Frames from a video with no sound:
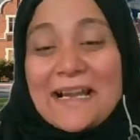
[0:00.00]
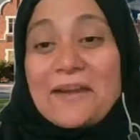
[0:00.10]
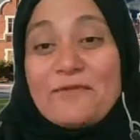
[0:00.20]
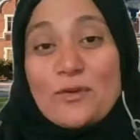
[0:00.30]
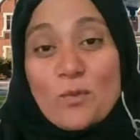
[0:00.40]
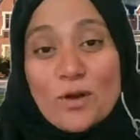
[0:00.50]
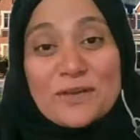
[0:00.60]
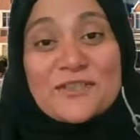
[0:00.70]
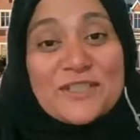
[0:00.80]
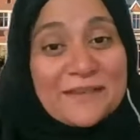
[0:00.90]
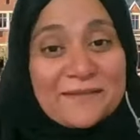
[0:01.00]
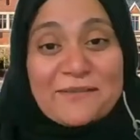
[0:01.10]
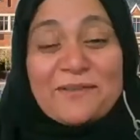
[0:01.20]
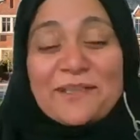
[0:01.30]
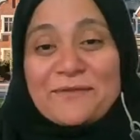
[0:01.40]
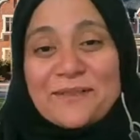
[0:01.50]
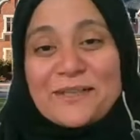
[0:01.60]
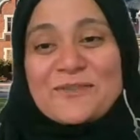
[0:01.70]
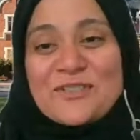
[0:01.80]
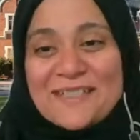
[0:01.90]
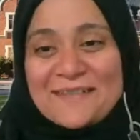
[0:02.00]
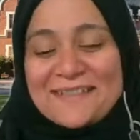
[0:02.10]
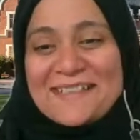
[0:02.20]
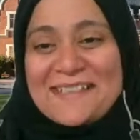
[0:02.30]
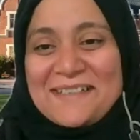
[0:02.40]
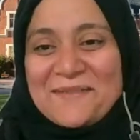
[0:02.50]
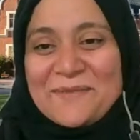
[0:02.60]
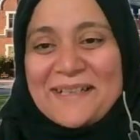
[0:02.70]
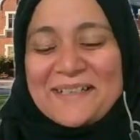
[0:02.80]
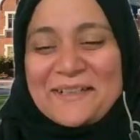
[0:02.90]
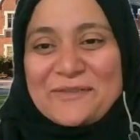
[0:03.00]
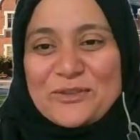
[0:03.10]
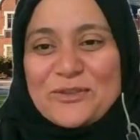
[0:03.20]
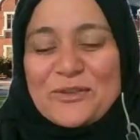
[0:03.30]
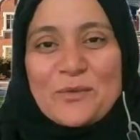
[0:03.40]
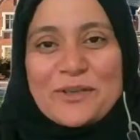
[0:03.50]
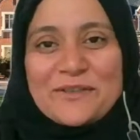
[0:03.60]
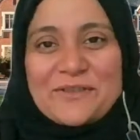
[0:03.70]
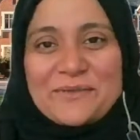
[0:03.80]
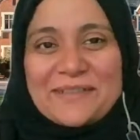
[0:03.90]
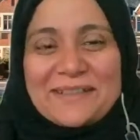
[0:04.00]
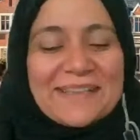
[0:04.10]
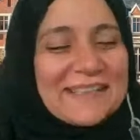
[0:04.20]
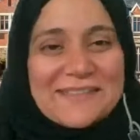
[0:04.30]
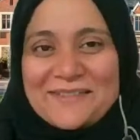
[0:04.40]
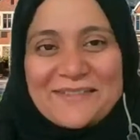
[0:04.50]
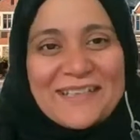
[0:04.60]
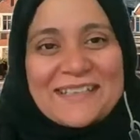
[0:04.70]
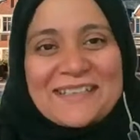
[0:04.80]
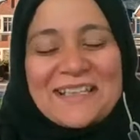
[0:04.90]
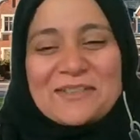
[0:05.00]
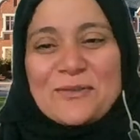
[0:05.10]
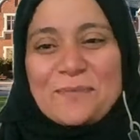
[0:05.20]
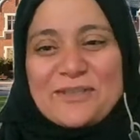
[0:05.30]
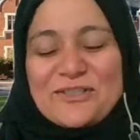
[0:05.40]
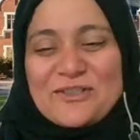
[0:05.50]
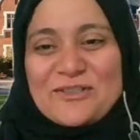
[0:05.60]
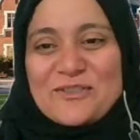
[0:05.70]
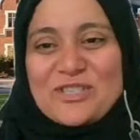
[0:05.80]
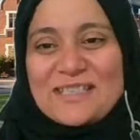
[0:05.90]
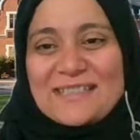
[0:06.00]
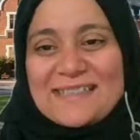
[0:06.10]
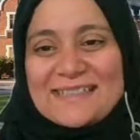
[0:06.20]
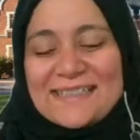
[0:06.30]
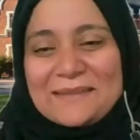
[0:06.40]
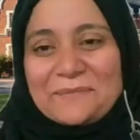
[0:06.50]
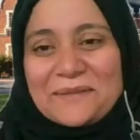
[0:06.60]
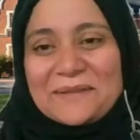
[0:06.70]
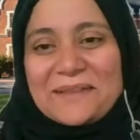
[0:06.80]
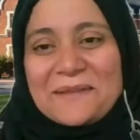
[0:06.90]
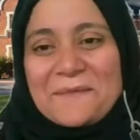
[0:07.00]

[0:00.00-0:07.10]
If you want to share it, feel free to share it. Well, if you don't want to, then that's all right. There's no pressure to share that example.